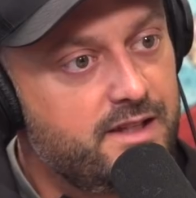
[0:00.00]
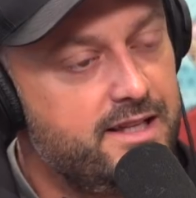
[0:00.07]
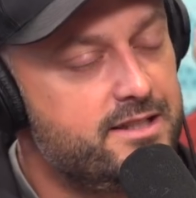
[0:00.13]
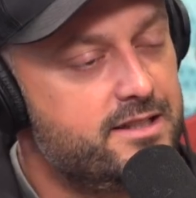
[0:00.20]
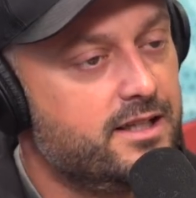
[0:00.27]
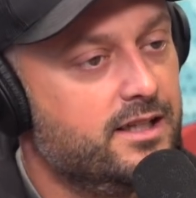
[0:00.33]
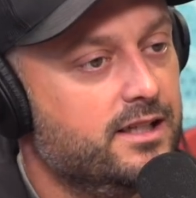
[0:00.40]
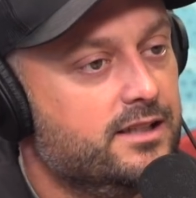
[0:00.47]

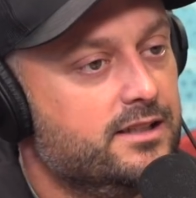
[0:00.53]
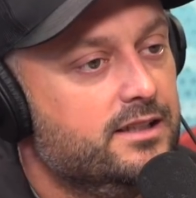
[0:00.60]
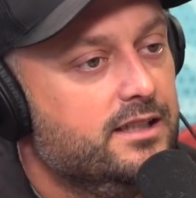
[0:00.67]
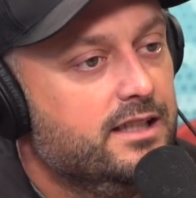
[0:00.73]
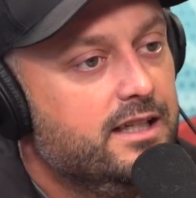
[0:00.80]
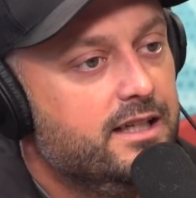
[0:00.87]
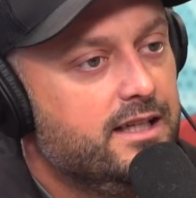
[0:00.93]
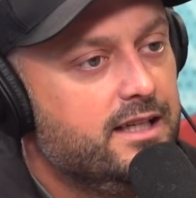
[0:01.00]

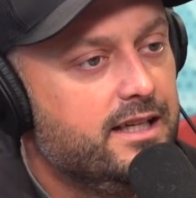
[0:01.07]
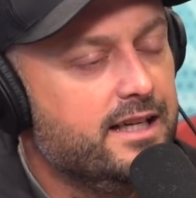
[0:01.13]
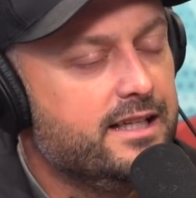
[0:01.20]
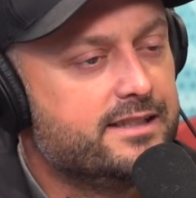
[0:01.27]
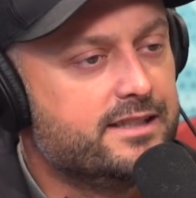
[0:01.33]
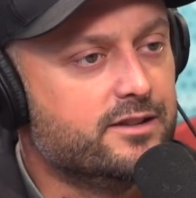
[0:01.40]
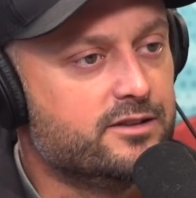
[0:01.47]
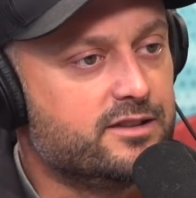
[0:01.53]

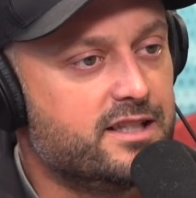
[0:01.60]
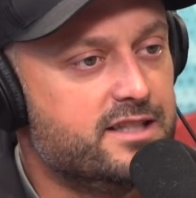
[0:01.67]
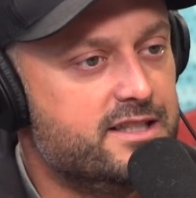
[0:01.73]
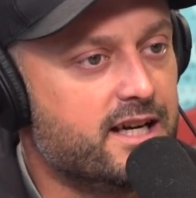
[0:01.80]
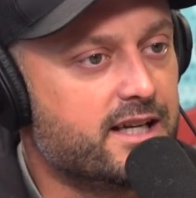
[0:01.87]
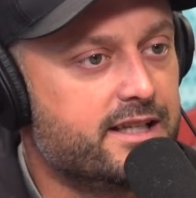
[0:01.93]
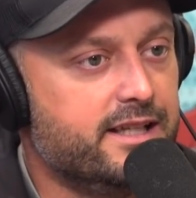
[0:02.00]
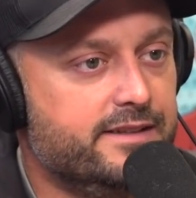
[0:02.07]
It's in
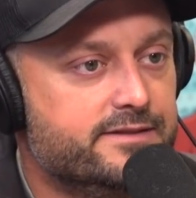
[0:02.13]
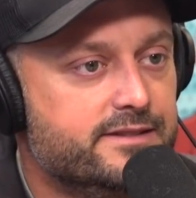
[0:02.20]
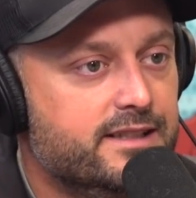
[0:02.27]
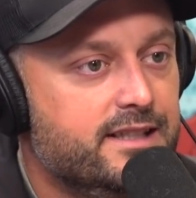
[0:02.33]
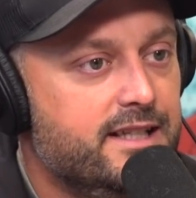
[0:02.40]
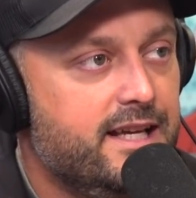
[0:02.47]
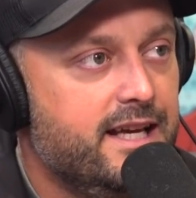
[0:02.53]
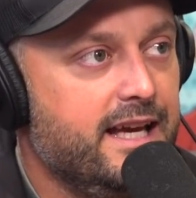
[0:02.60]
Kentucky,
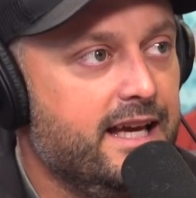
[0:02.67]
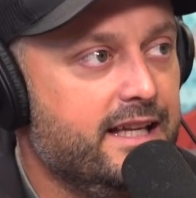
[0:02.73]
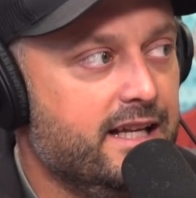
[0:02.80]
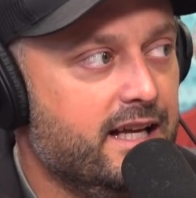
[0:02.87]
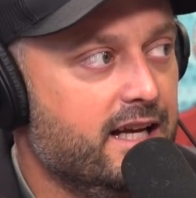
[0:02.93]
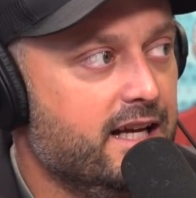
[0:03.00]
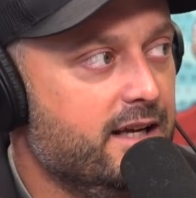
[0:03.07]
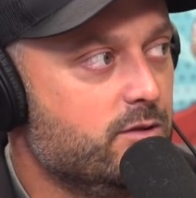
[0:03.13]
and
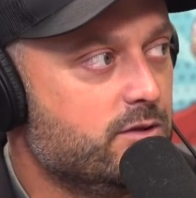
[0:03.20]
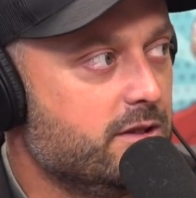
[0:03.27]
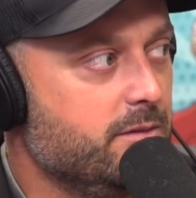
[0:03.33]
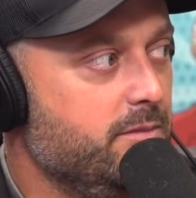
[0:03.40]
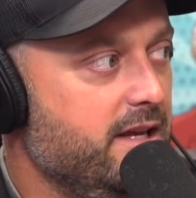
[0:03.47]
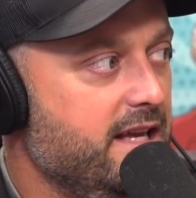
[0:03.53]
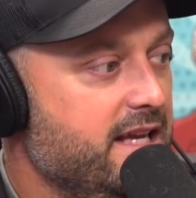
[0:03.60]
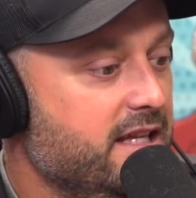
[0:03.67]

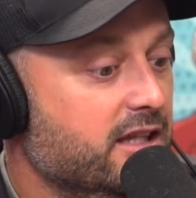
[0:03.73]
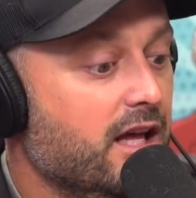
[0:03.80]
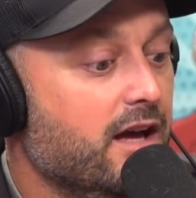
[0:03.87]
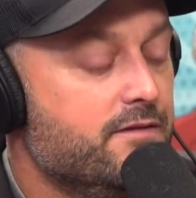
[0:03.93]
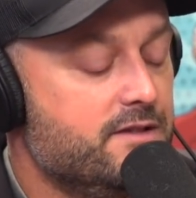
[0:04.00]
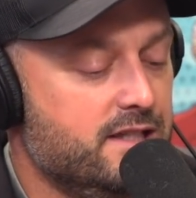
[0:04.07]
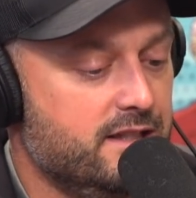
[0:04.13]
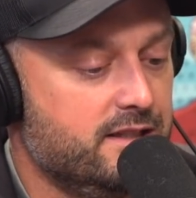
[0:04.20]
he
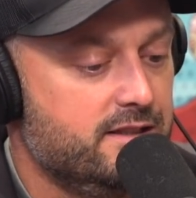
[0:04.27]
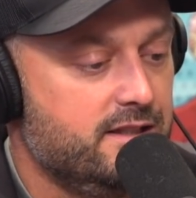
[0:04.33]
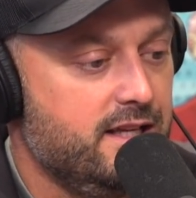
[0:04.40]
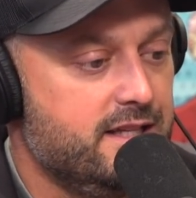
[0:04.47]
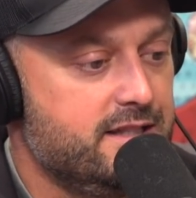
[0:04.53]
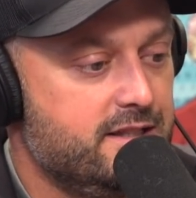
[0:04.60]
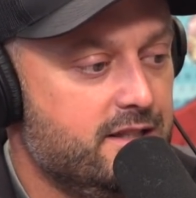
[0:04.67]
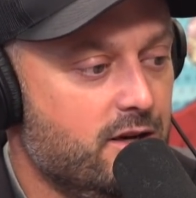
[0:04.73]
loves it.
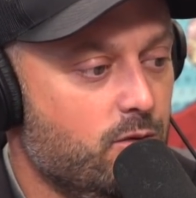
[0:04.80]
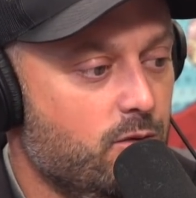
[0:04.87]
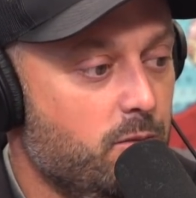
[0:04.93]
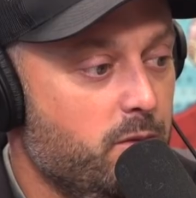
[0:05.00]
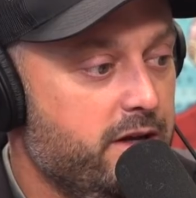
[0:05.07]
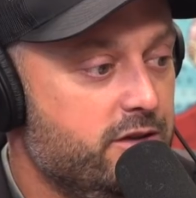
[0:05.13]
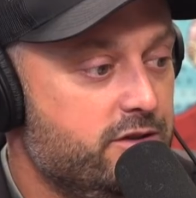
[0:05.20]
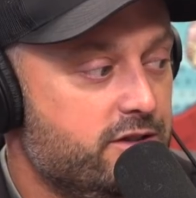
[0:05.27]
And so when
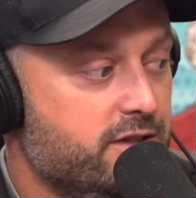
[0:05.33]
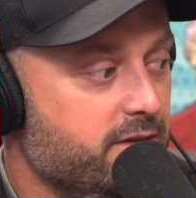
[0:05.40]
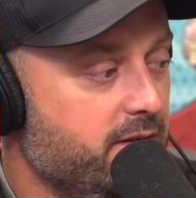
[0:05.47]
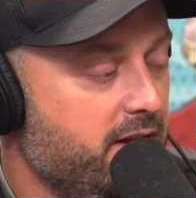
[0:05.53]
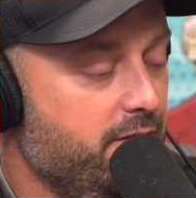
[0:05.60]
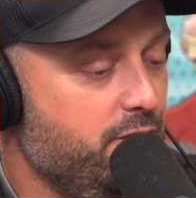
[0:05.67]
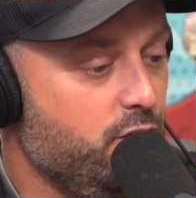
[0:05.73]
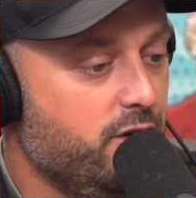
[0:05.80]
we used to,
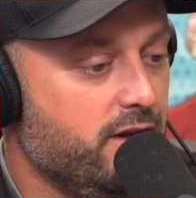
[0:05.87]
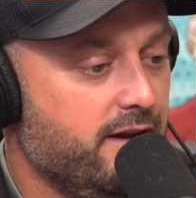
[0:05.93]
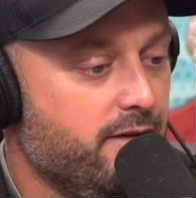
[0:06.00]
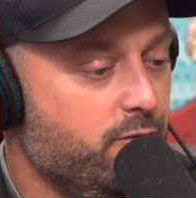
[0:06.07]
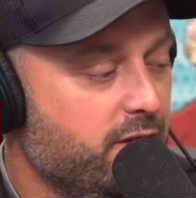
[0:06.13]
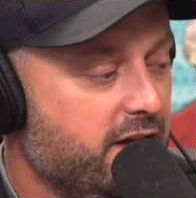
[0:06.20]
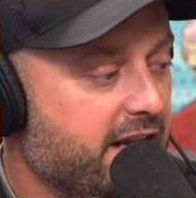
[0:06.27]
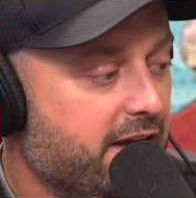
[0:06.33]
if
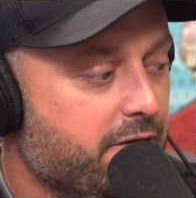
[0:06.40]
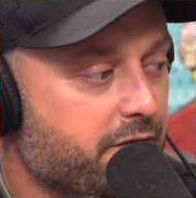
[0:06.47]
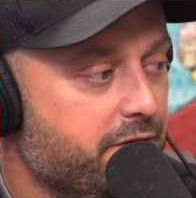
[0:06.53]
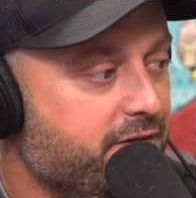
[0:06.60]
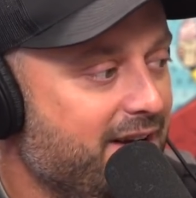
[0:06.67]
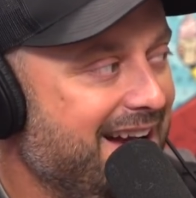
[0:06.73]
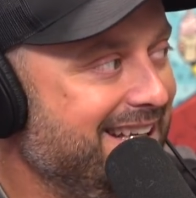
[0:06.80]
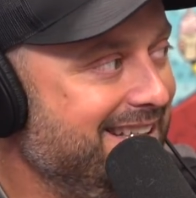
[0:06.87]
we could ever
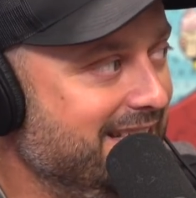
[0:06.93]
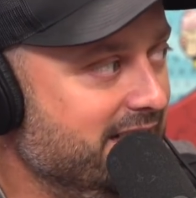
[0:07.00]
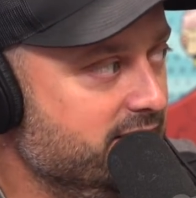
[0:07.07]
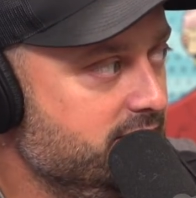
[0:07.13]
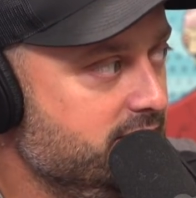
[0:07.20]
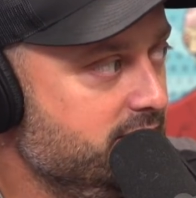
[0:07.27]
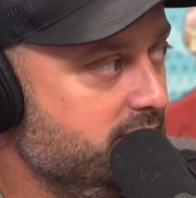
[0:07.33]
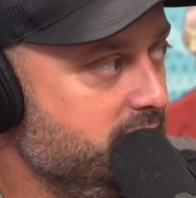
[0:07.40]
find it,
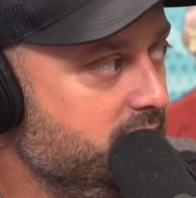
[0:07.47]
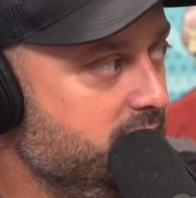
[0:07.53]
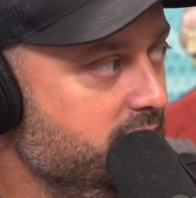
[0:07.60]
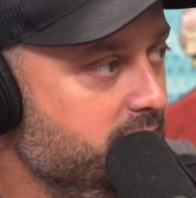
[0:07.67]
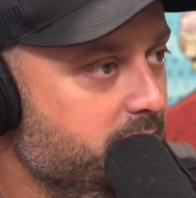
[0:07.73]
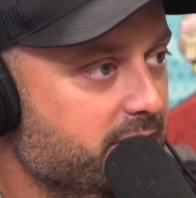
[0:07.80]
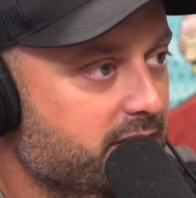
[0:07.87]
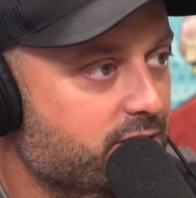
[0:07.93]

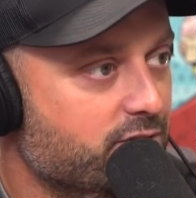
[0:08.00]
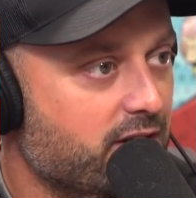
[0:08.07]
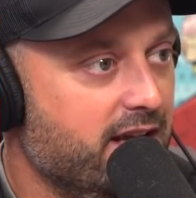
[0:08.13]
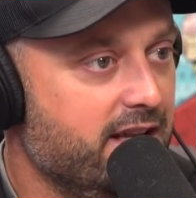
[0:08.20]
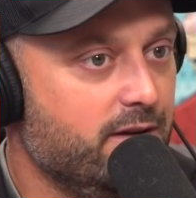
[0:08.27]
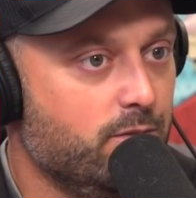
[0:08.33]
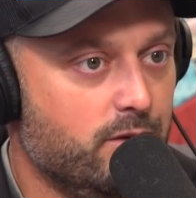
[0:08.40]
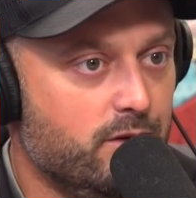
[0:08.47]
Big
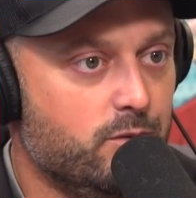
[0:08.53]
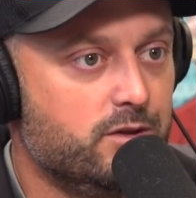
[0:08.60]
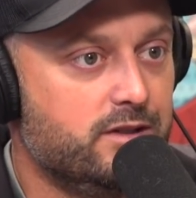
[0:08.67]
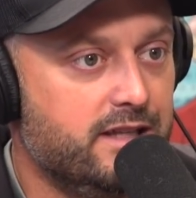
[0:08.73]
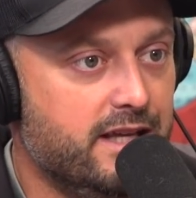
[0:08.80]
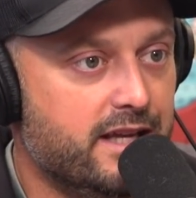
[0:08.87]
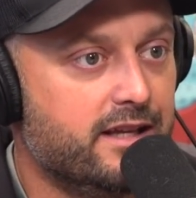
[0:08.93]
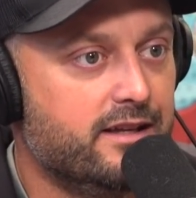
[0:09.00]
Red, we would
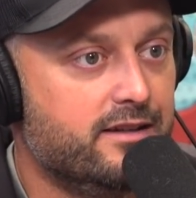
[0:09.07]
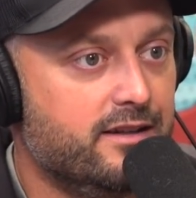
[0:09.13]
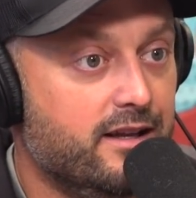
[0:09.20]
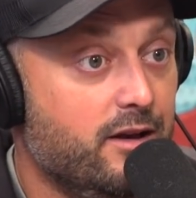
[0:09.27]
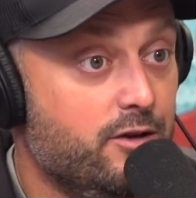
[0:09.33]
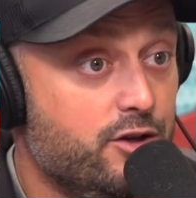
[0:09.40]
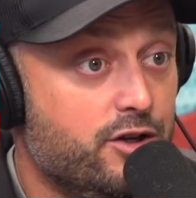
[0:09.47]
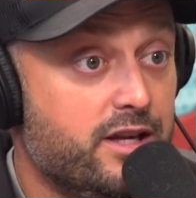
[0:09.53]
get it.
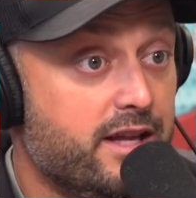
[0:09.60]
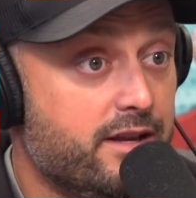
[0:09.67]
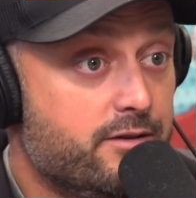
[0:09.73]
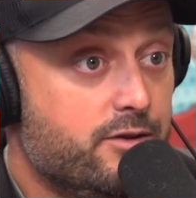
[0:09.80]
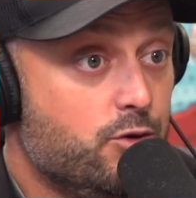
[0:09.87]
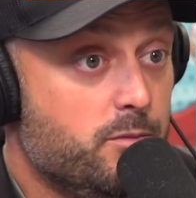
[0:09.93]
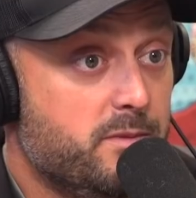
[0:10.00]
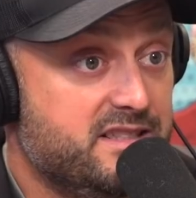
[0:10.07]
You could get it
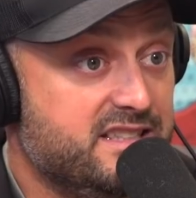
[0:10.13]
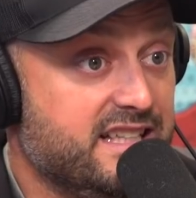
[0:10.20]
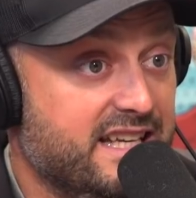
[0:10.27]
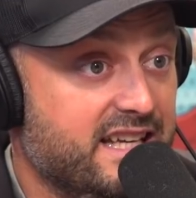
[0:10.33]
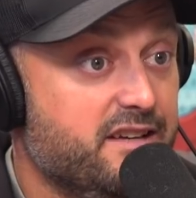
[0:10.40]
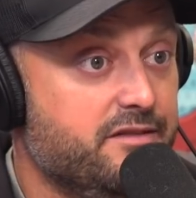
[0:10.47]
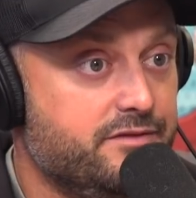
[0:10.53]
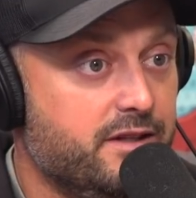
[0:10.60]
to him as a
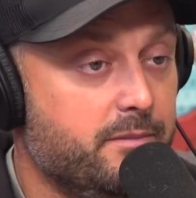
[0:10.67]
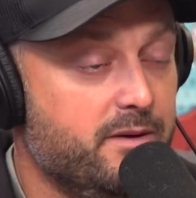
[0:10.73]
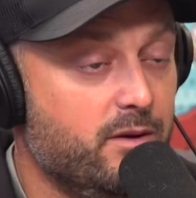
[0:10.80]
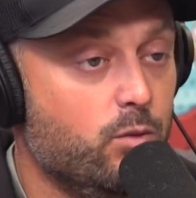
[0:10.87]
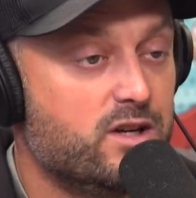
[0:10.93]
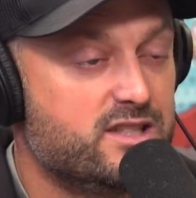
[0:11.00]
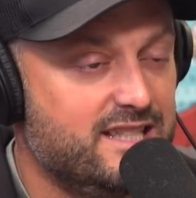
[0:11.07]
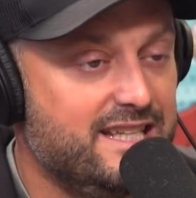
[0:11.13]
gift. I mean, it
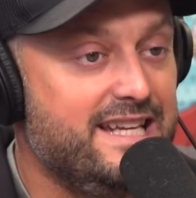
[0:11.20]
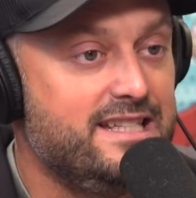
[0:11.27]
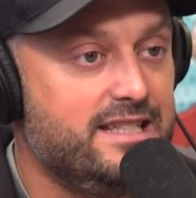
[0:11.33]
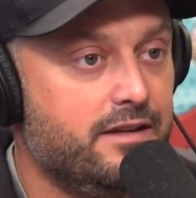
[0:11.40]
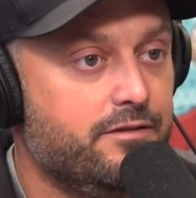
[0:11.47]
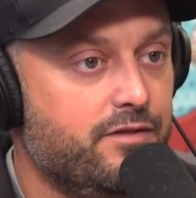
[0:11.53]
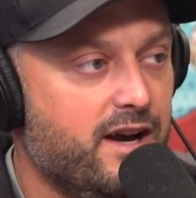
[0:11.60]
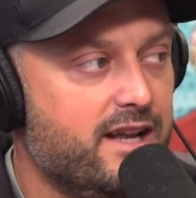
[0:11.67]
wasn't easy
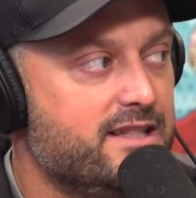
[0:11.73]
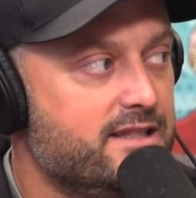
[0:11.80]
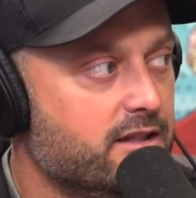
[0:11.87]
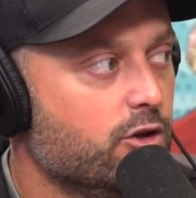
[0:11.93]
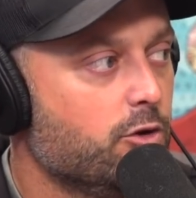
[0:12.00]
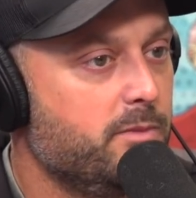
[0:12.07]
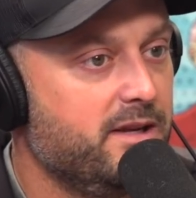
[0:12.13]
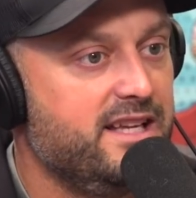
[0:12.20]
to find. It's a
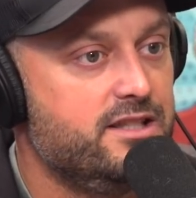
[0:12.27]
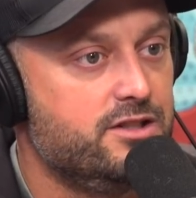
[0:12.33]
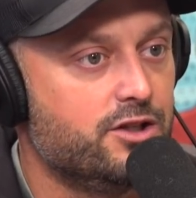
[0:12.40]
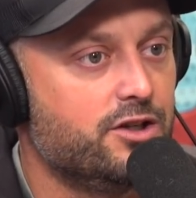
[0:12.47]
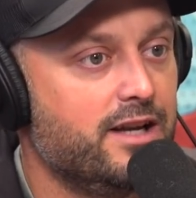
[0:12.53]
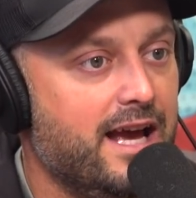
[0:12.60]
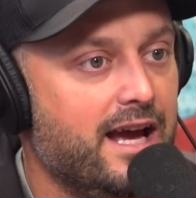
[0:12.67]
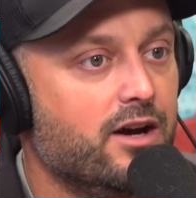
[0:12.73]
little bit
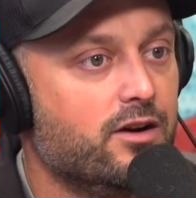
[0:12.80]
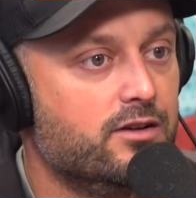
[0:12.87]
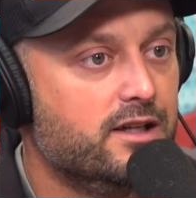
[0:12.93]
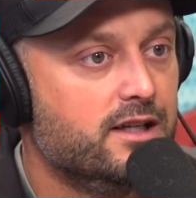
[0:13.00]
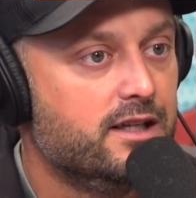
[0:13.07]
easier now.